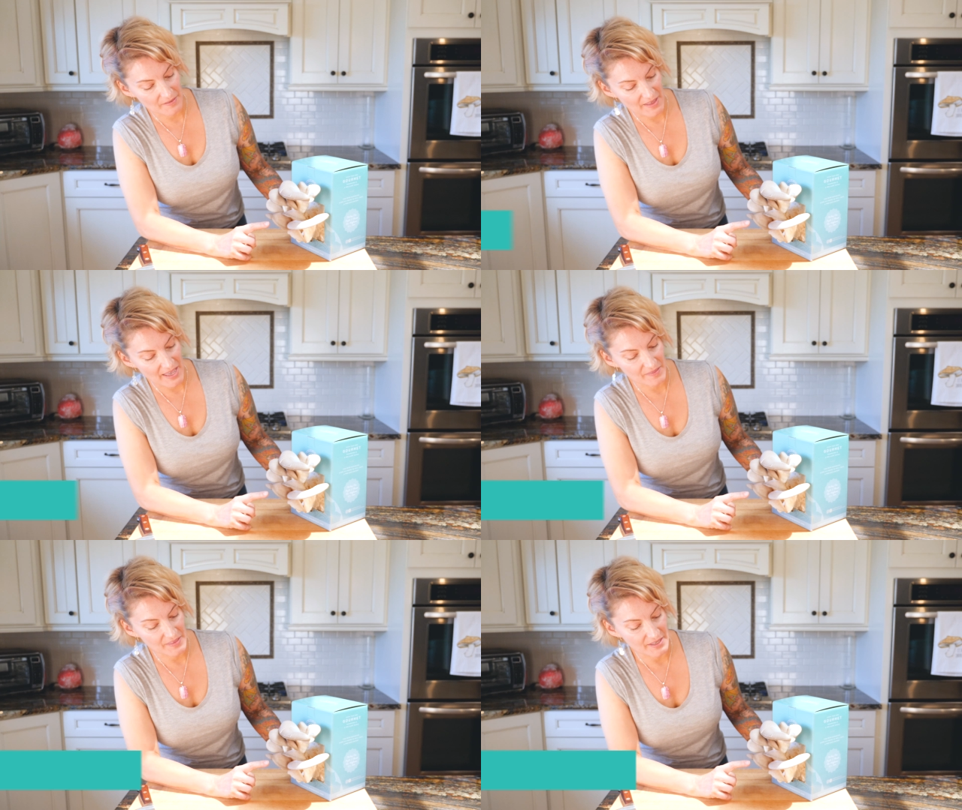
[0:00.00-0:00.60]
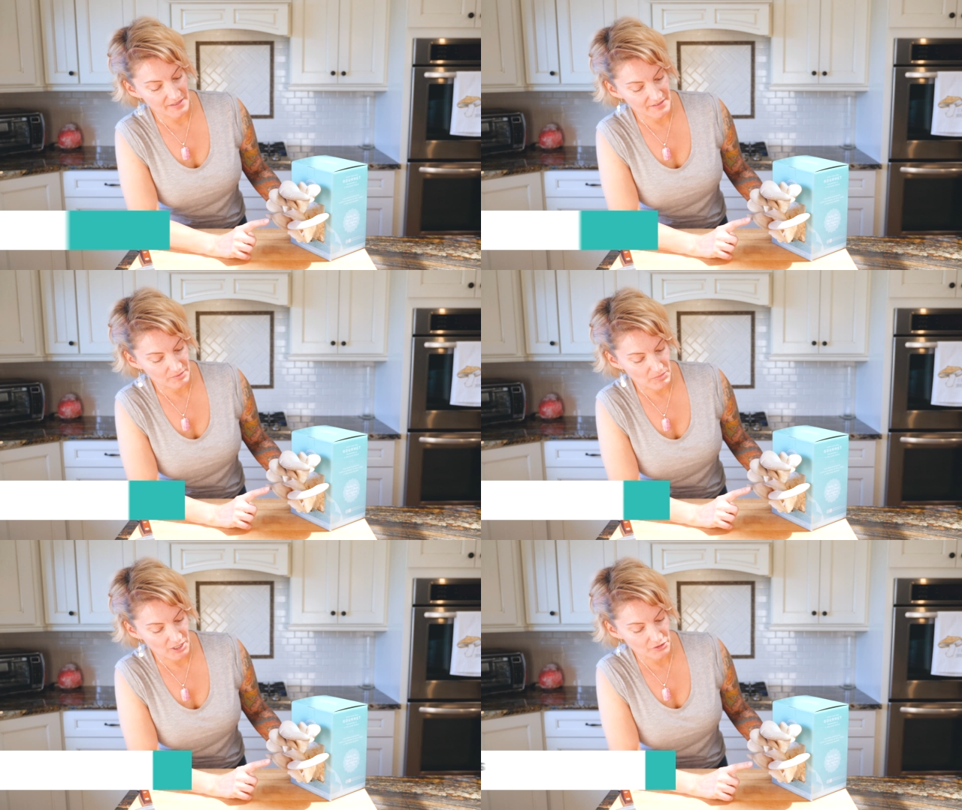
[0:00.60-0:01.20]
that
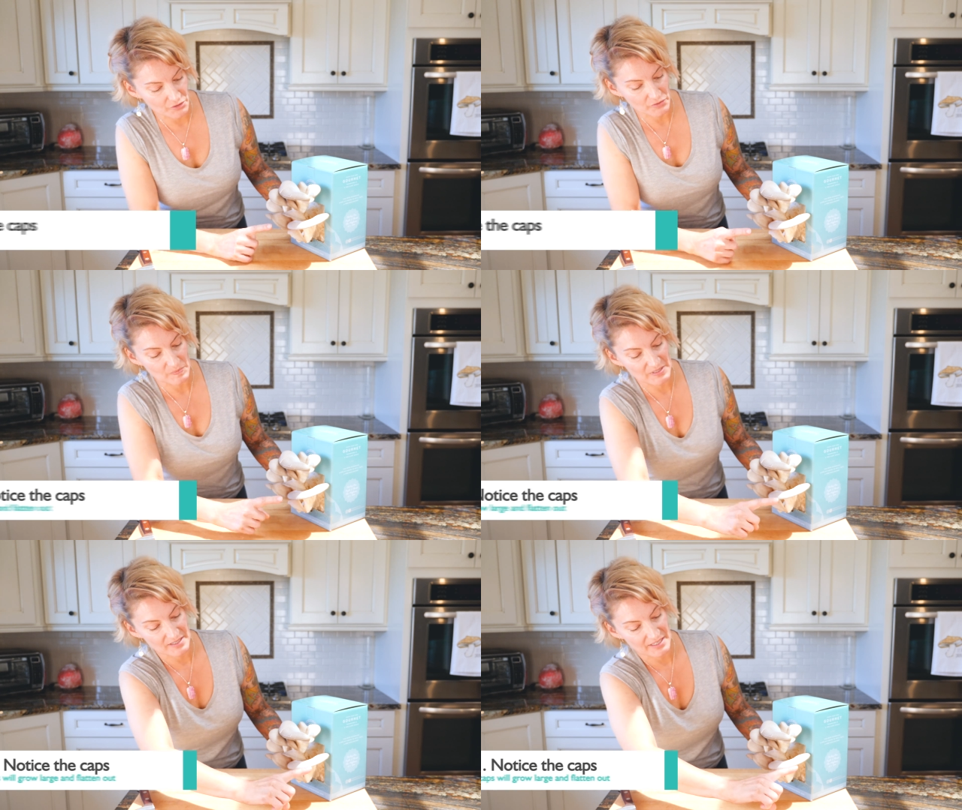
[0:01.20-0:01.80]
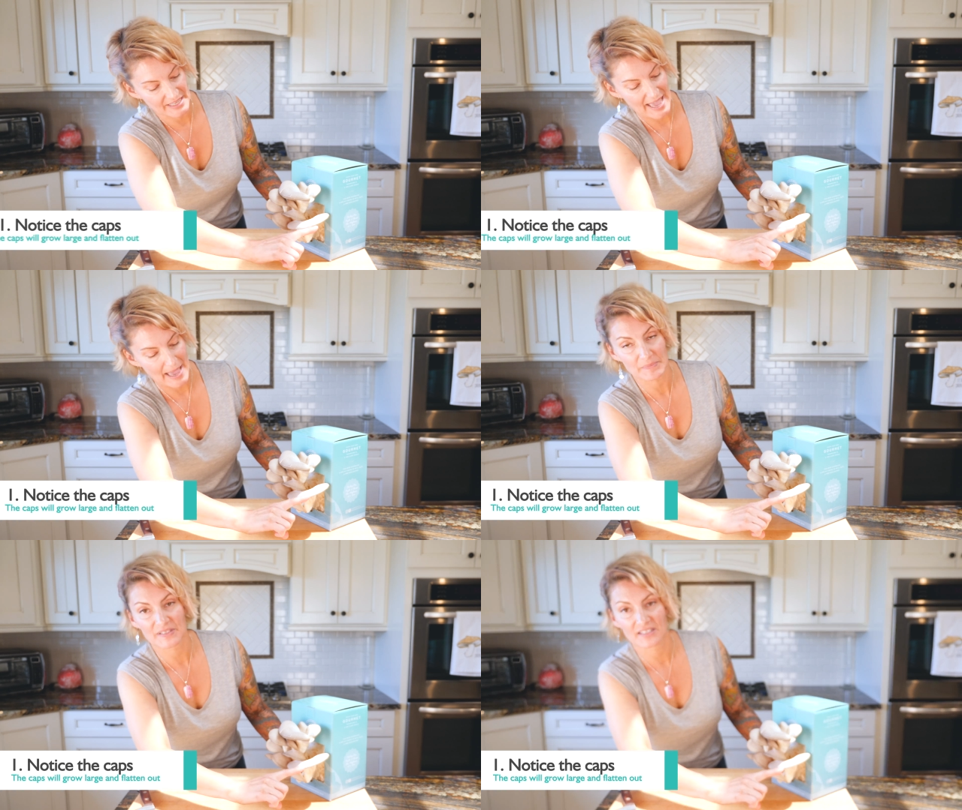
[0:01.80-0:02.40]
these mushrooms, the
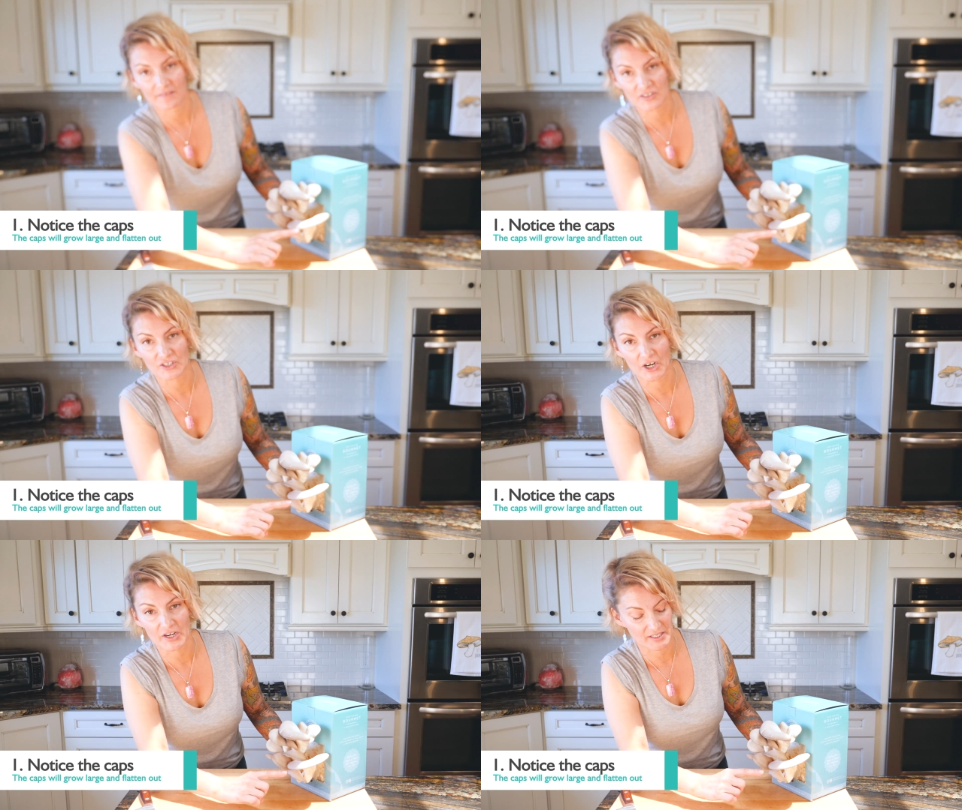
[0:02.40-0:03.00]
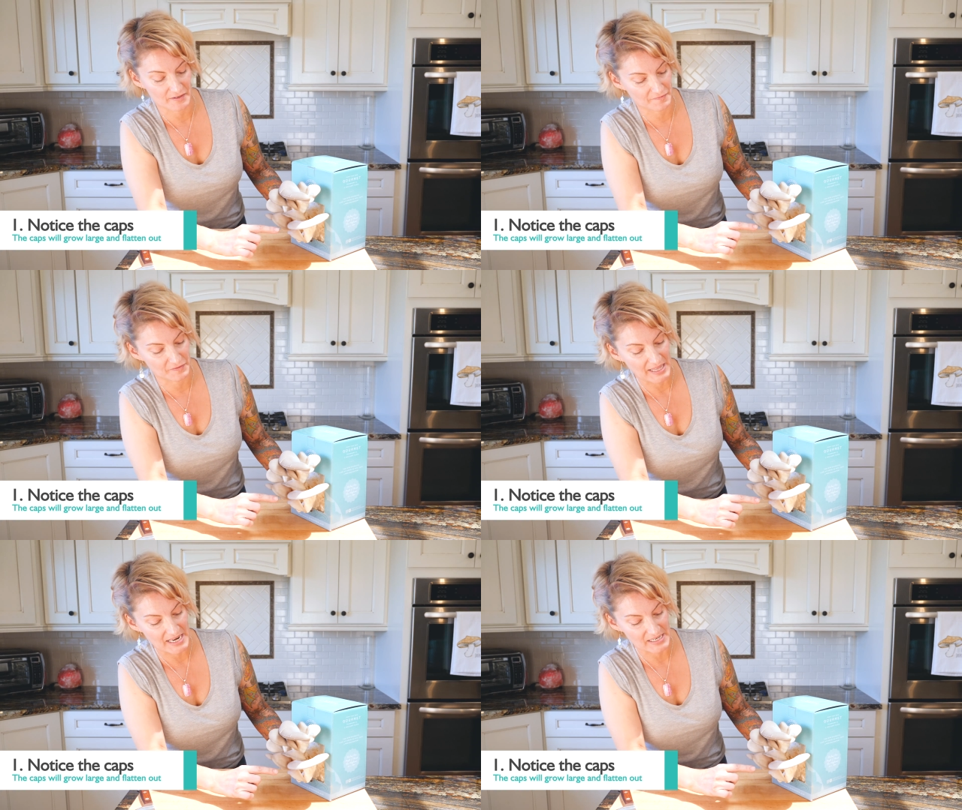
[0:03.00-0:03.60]
caps have started to
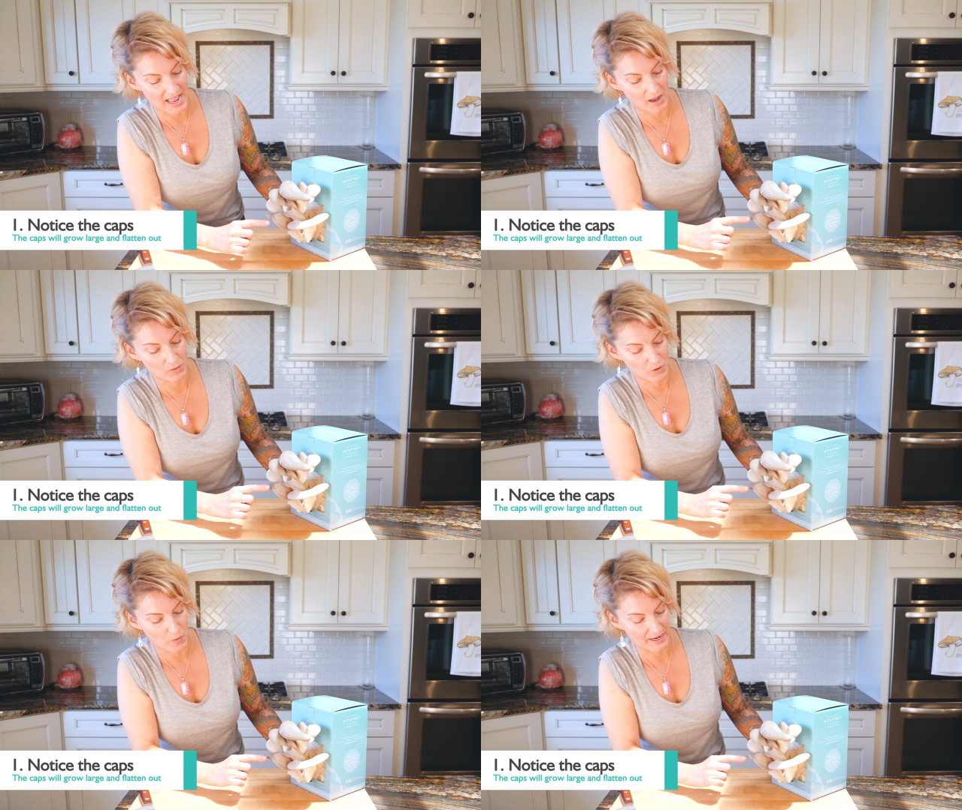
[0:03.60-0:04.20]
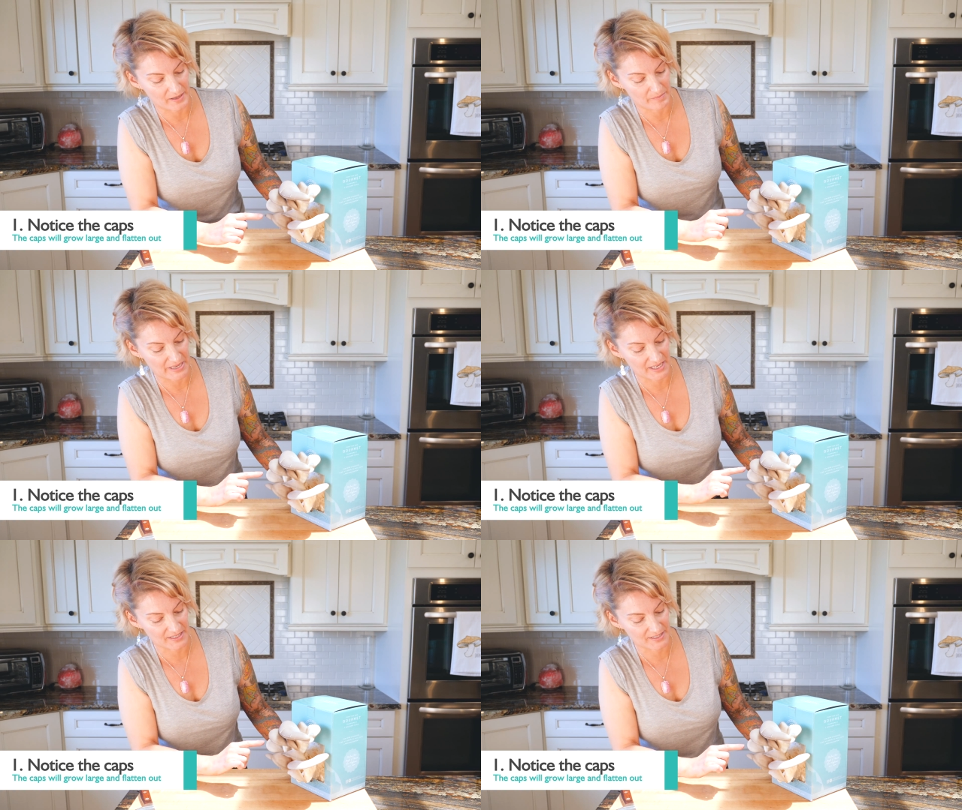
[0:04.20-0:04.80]
flatten out quite a
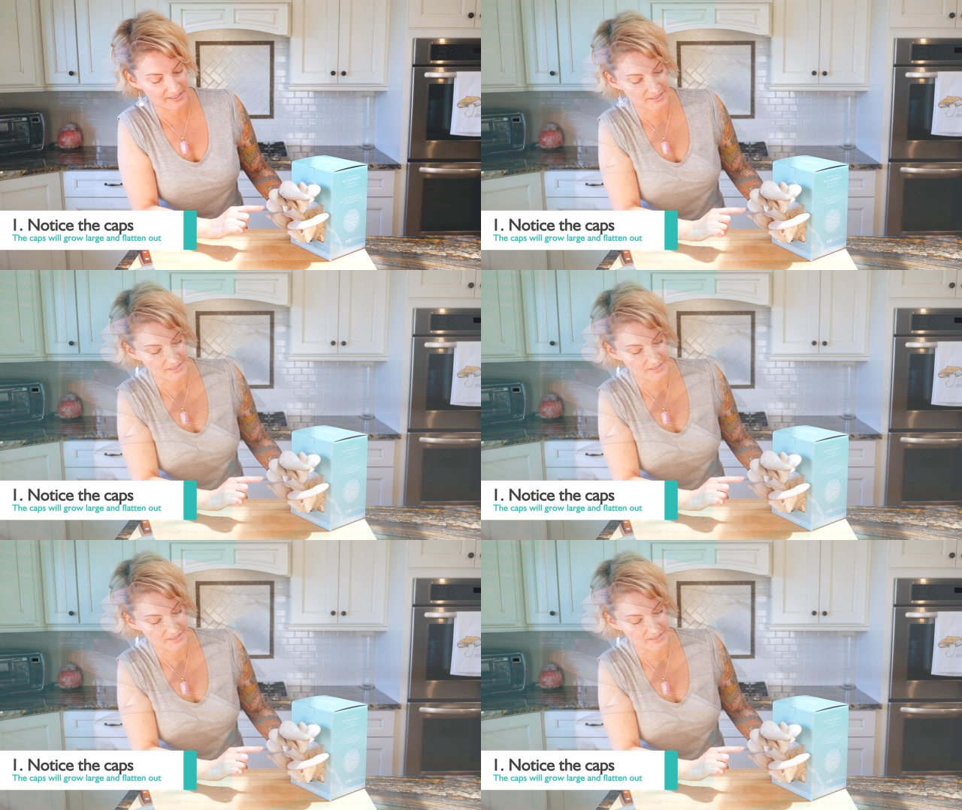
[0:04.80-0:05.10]
bit.